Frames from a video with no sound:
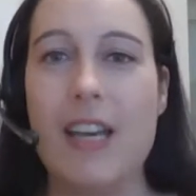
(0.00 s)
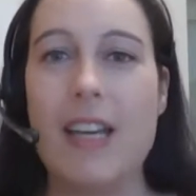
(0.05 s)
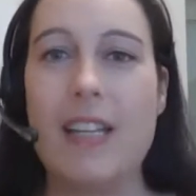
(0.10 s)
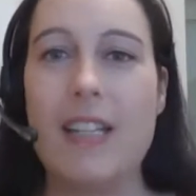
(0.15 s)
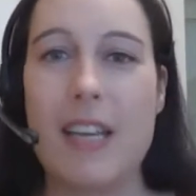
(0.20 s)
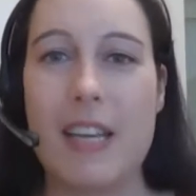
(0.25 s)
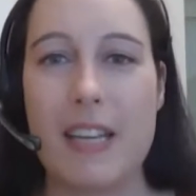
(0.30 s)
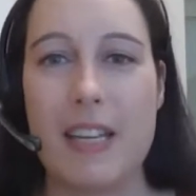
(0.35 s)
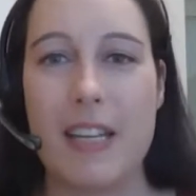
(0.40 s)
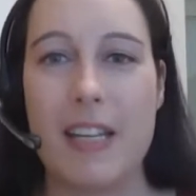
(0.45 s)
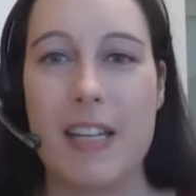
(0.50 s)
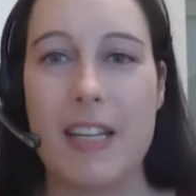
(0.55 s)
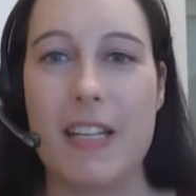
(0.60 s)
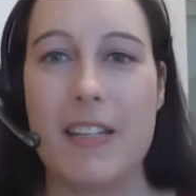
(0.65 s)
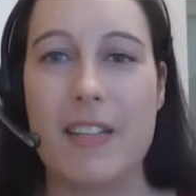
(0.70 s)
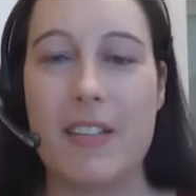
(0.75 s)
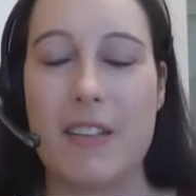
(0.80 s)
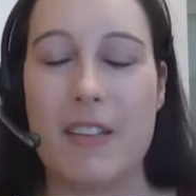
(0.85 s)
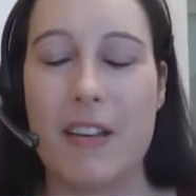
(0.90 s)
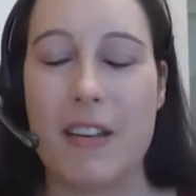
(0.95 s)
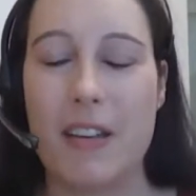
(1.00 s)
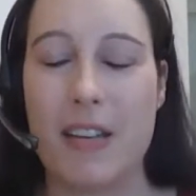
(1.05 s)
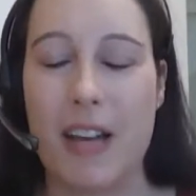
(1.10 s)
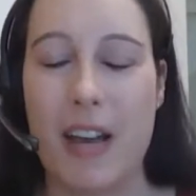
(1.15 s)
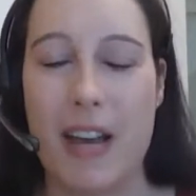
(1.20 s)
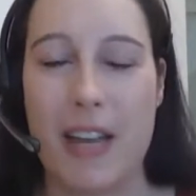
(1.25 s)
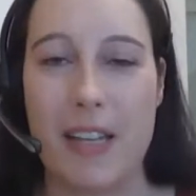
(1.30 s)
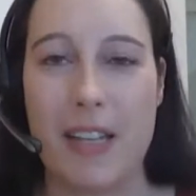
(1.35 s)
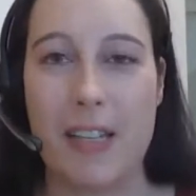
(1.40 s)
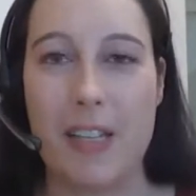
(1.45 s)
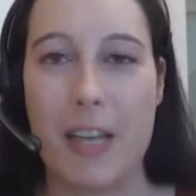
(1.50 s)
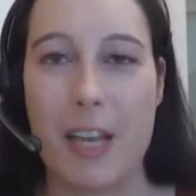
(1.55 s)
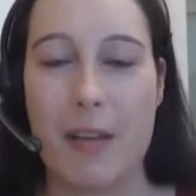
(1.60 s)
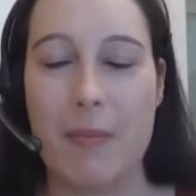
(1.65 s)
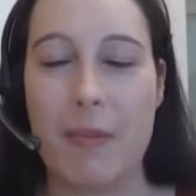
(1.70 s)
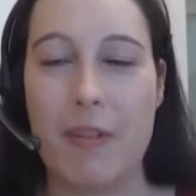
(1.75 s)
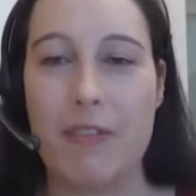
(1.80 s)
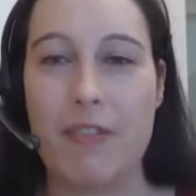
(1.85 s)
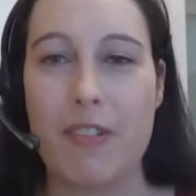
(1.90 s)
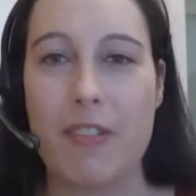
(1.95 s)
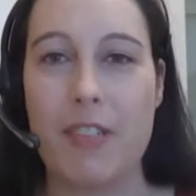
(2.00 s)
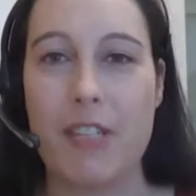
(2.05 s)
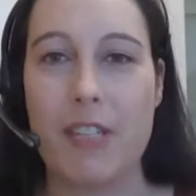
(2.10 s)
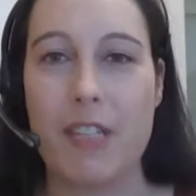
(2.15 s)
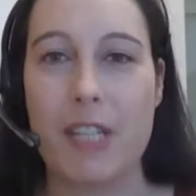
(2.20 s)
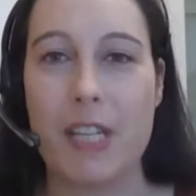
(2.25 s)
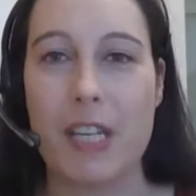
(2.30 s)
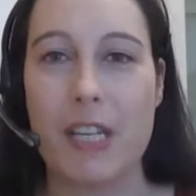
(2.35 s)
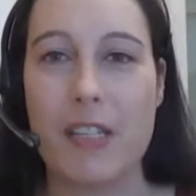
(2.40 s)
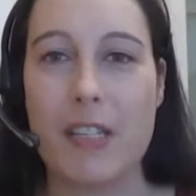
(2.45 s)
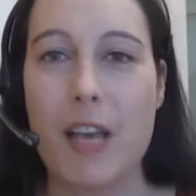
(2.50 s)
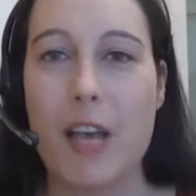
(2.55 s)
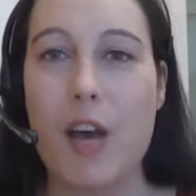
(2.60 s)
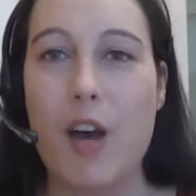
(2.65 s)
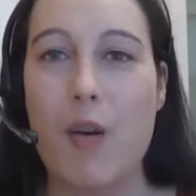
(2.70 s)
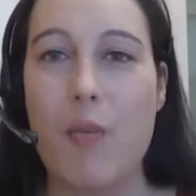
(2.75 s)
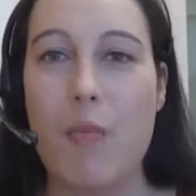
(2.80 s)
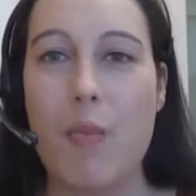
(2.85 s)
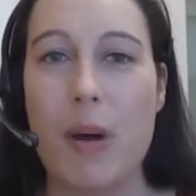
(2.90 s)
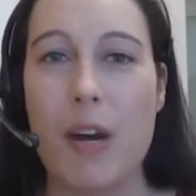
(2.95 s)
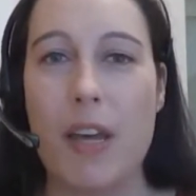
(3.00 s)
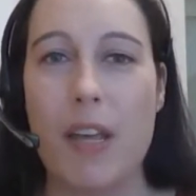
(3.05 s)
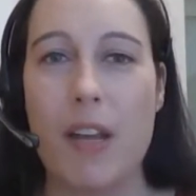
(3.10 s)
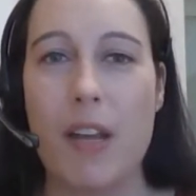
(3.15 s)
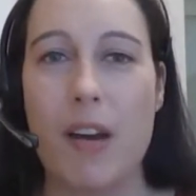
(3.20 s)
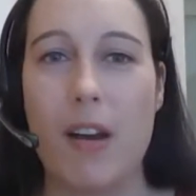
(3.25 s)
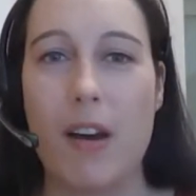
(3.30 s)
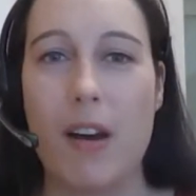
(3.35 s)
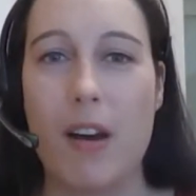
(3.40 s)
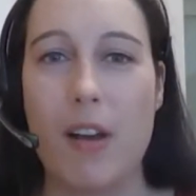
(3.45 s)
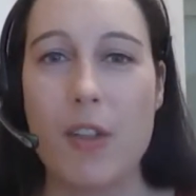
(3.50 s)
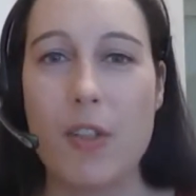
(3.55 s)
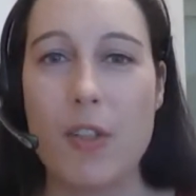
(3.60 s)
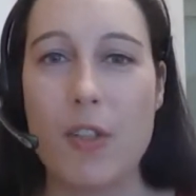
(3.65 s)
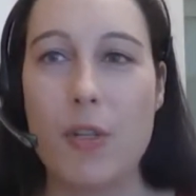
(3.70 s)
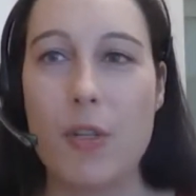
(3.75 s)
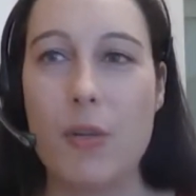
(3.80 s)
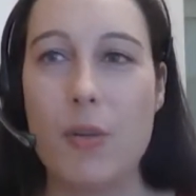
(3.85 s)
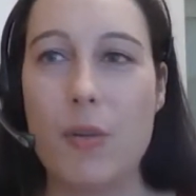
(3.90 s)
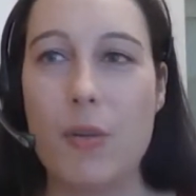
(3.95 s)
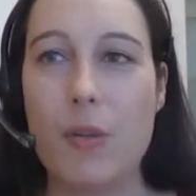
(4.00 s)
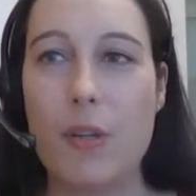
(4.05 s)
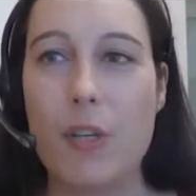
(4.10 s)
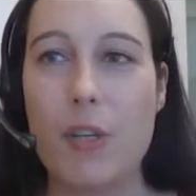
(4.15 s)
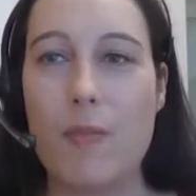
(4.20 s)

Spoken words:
taken into the high containment facilities. But also,